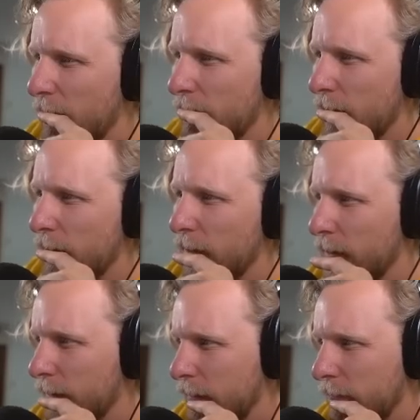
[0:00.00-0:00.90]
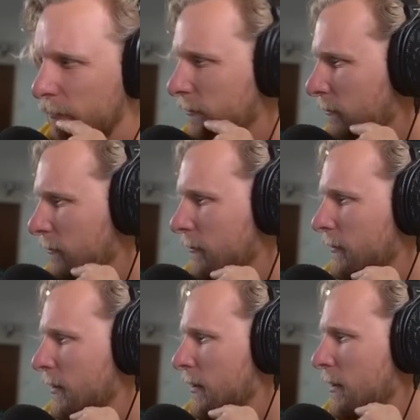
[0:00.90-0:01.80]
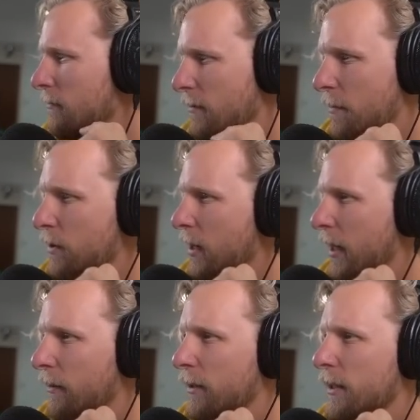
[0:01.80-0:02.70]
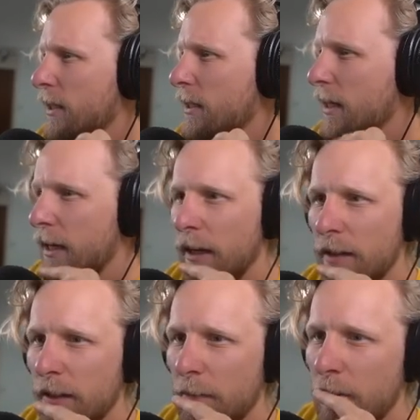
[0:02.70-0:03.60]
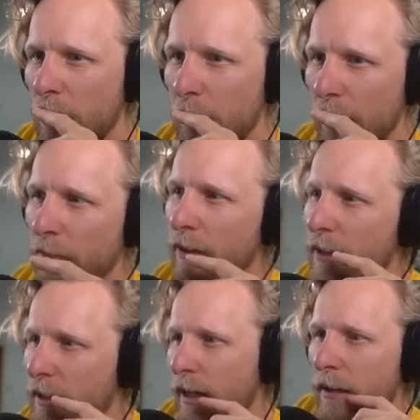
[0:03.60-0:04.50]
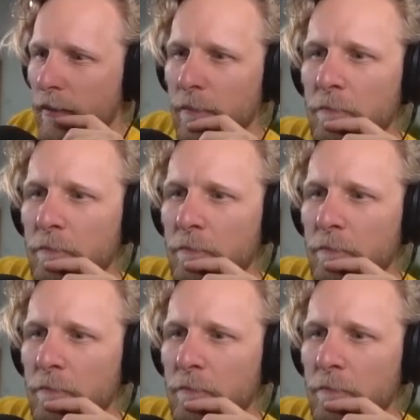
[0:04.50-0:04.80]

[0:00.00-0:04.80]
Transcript: that. I don't know. Maybe you can't have because it did say it said at the top here. What did it say?